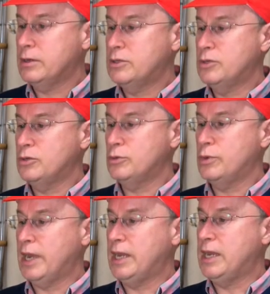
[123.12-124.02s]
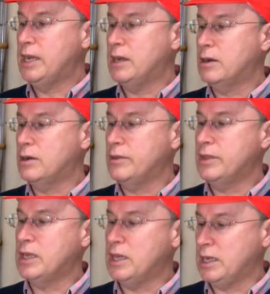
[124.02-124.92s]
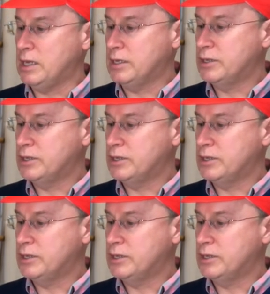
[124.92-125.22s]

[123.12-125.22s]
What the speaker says: to adhere the